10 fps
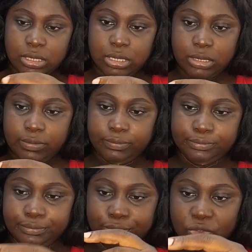
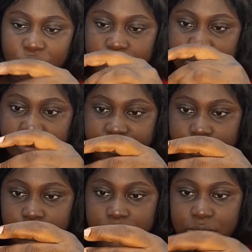
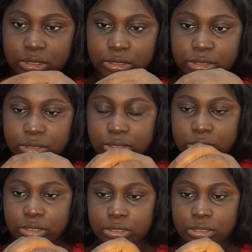unravel this.